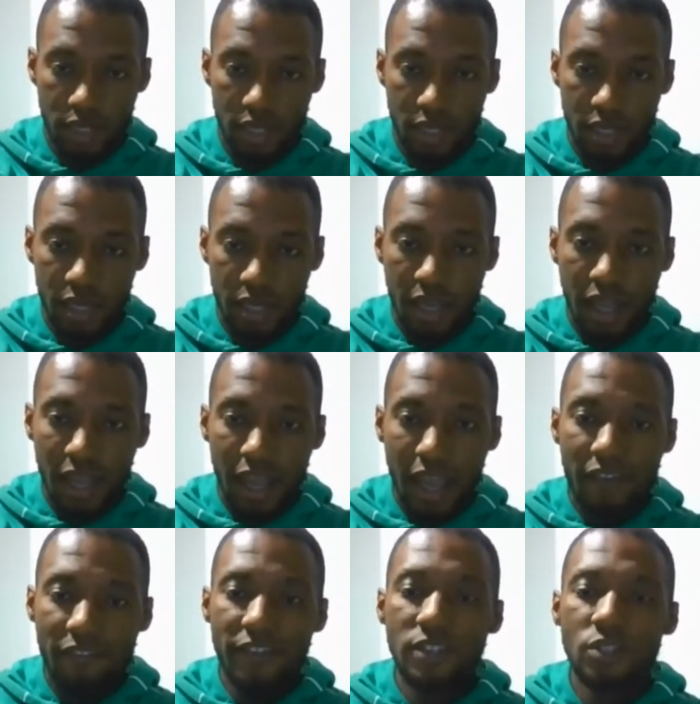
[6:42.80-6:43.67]
Yeah?
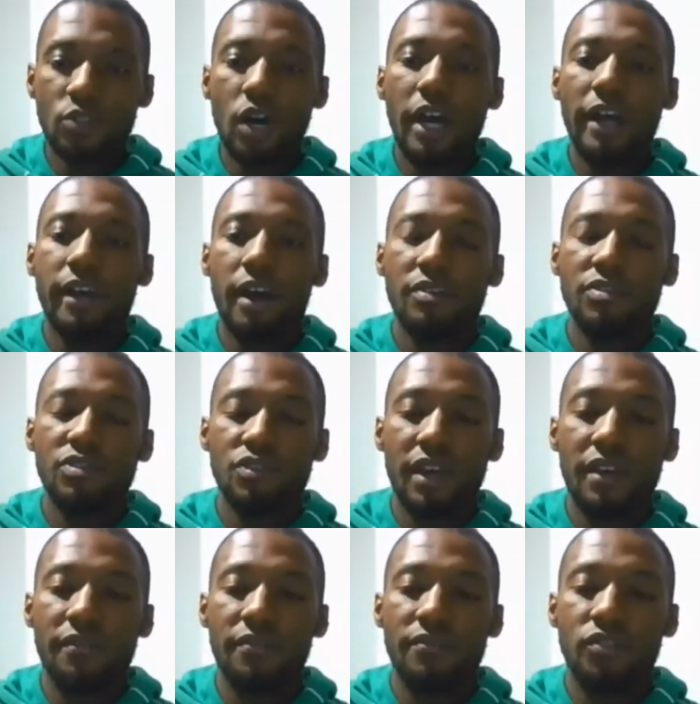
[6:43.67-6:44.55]
If he's got enough
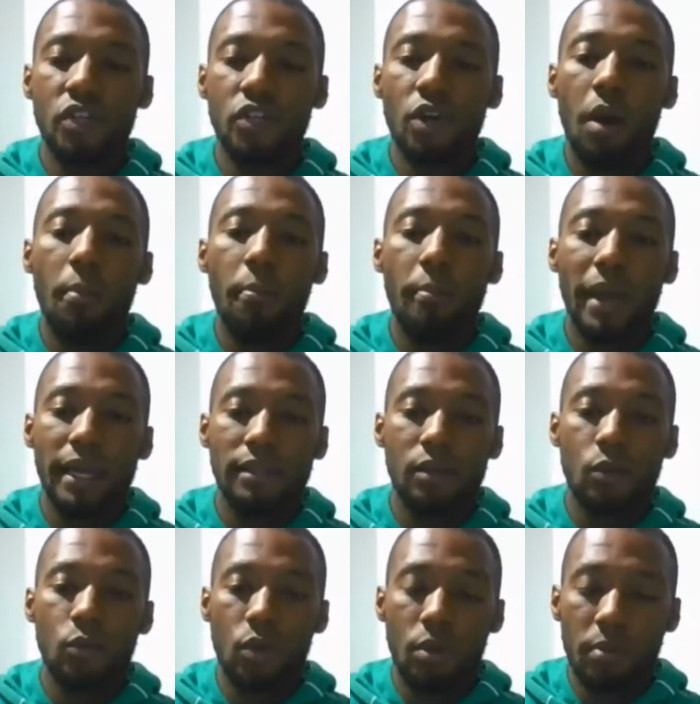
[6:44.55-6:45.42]
strength to not
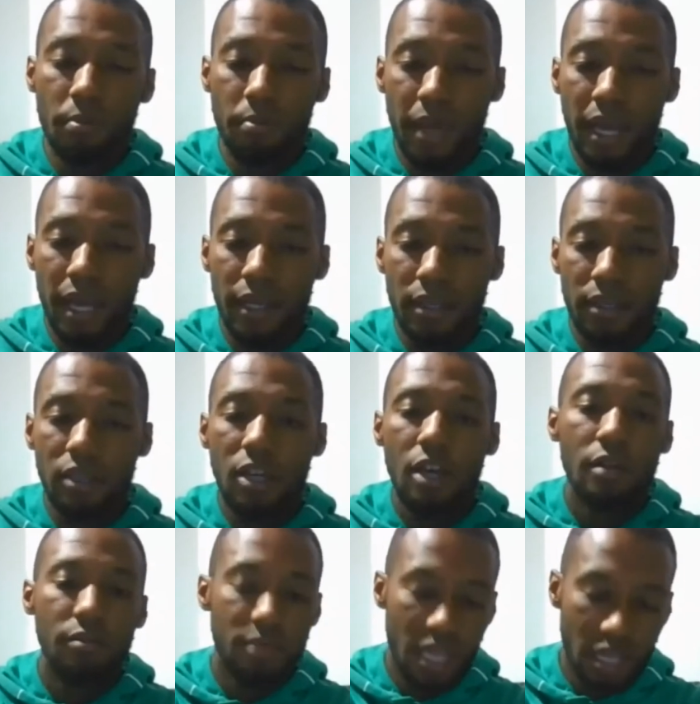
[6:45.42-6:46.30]
beg the woman back,
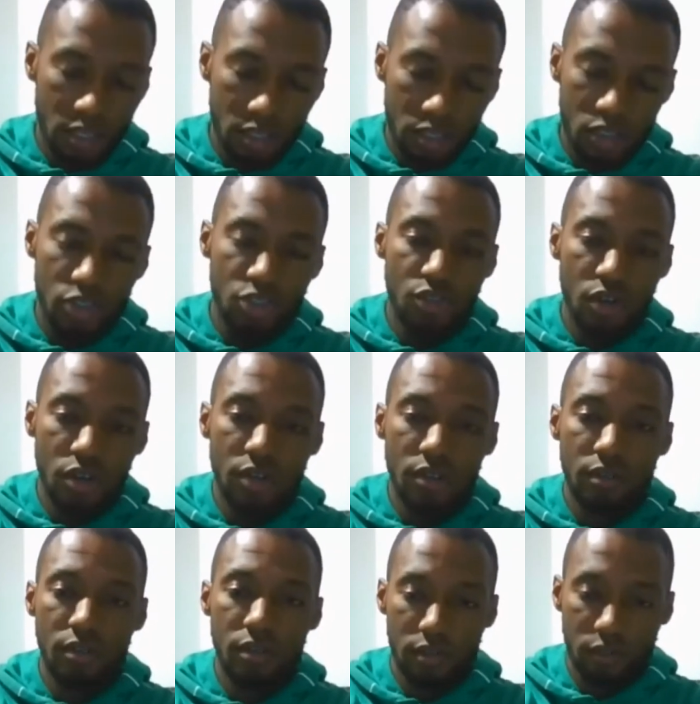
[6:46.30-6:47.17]
then he's a
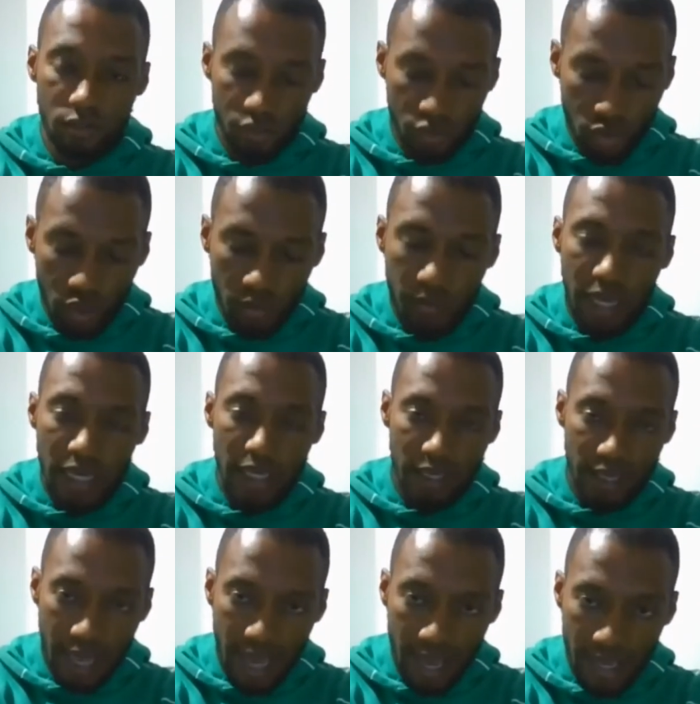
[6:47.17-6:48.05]
strong, strong
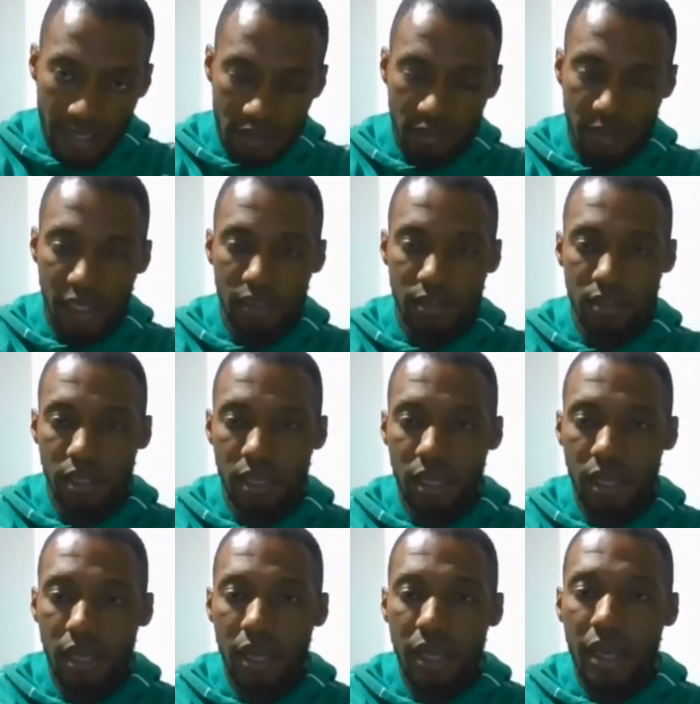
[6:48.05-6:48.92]
man in that aspect.
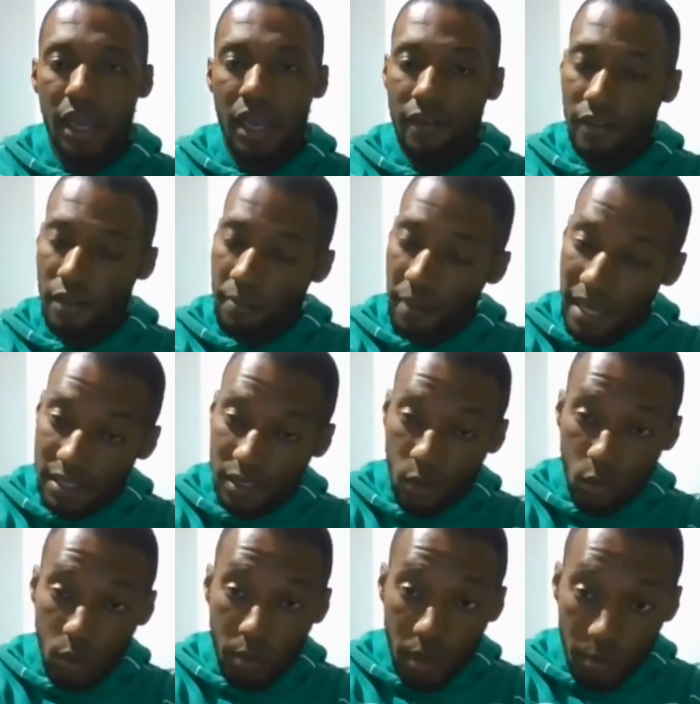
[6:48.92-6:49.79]
Yeah. If he
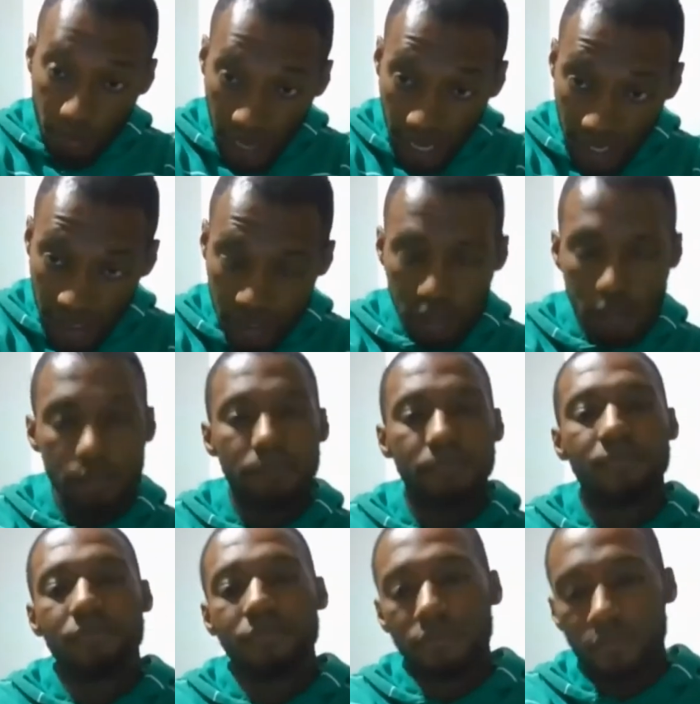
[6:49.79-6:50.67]
begs the woman back,
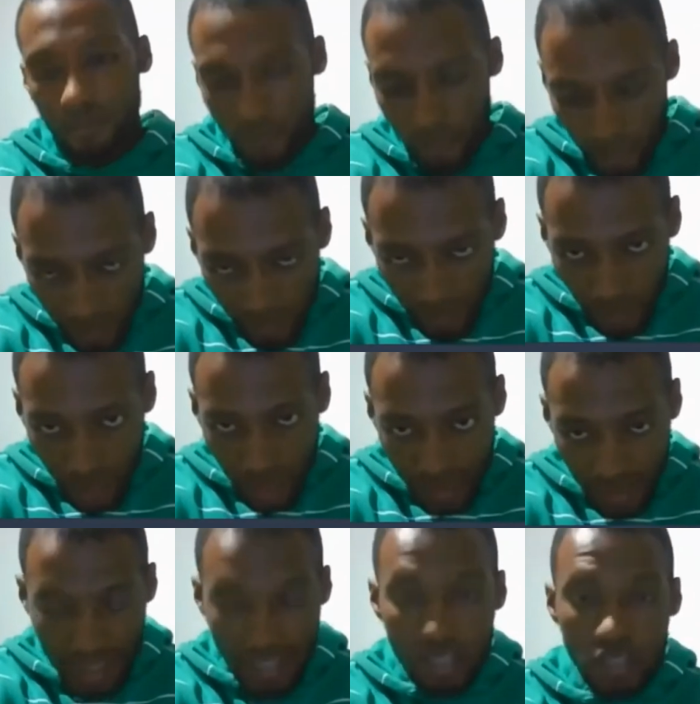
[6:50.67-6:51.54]

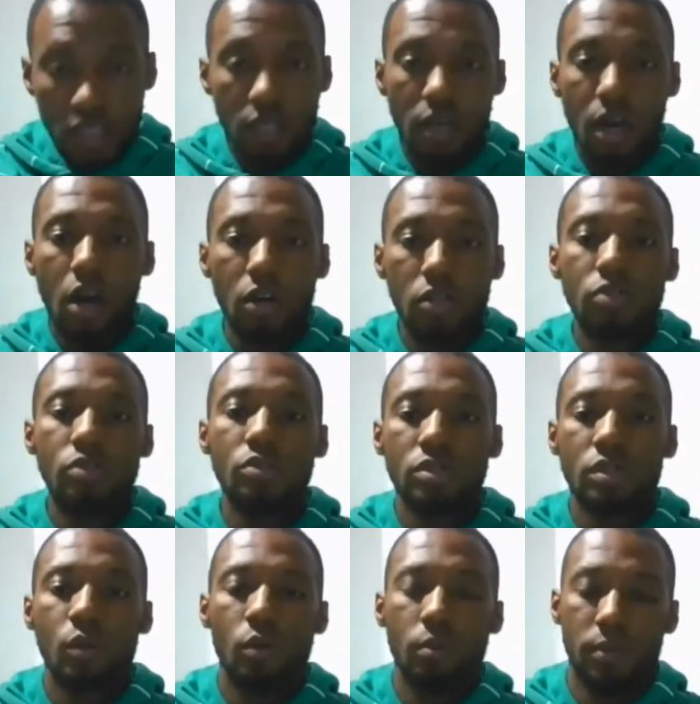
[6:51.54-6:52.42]
then he's gonna go and
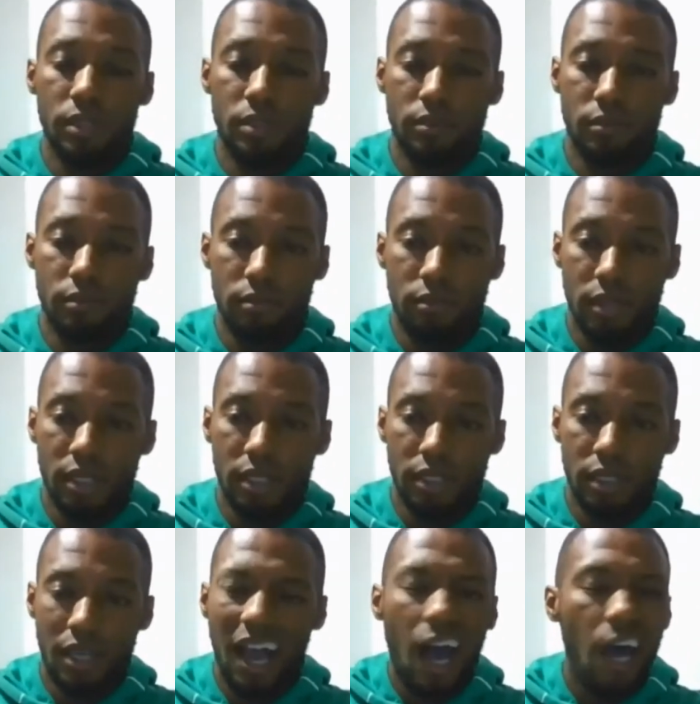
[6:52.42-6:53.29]
lose the woman.
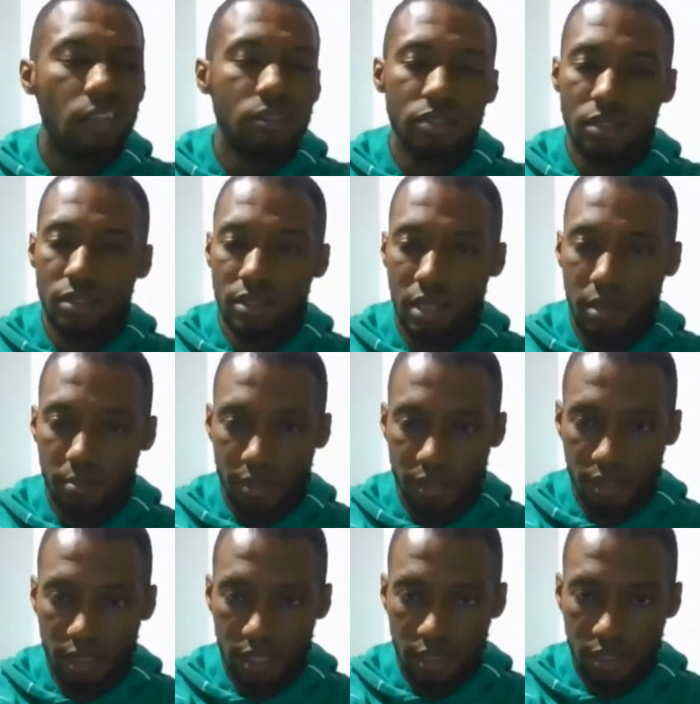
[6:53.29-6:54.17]
Yeah,
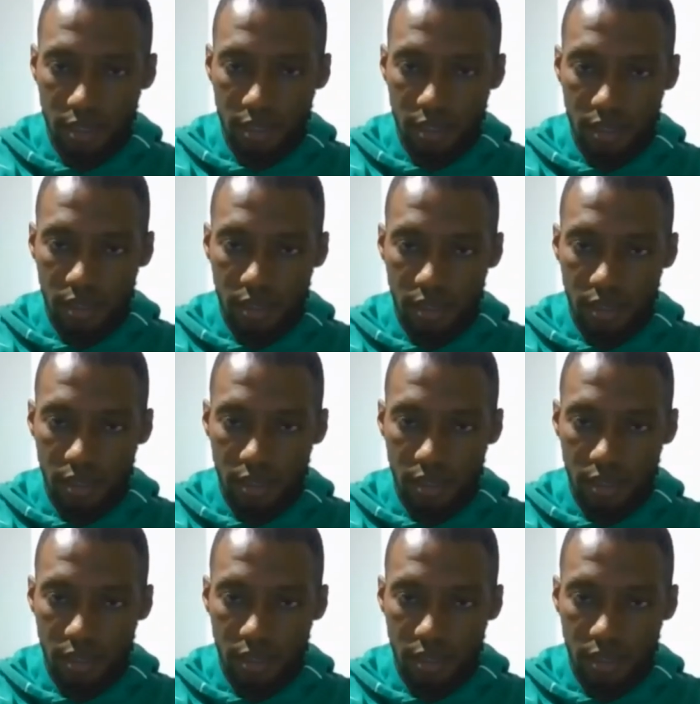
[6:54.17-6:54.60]
110%.